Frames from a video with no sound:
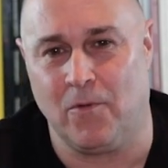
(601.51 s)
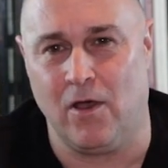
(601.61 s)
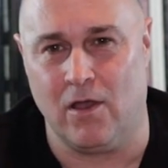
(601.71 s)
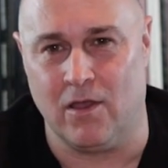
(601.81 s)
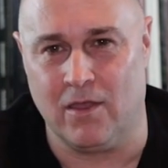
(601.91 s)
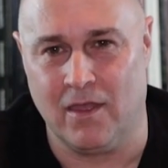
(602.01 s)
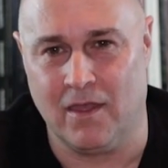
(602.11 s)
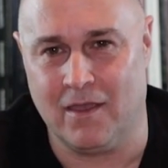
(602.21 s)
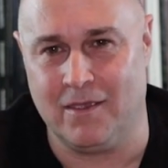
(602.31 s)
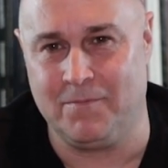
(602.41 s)
wall.
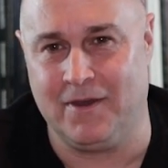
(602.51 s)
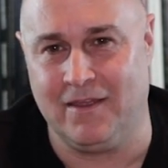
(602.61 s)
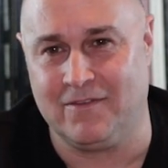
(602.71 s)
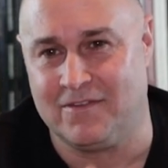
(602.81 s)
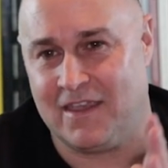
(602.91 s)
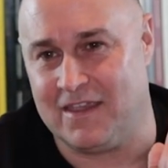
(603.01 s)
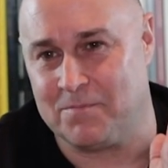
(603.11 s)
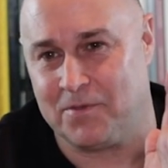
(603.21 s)
I mean, it's taking